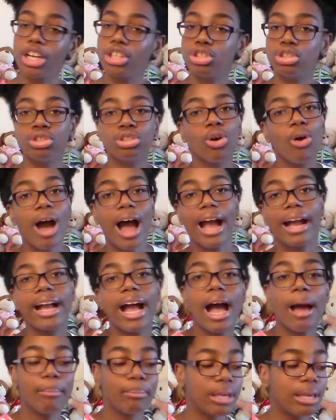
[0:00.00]
because you know I
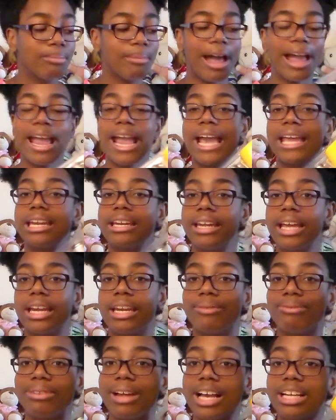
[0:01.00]
got me my
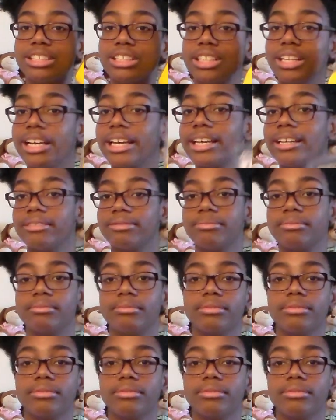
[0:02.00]
handy-dandy flashlight.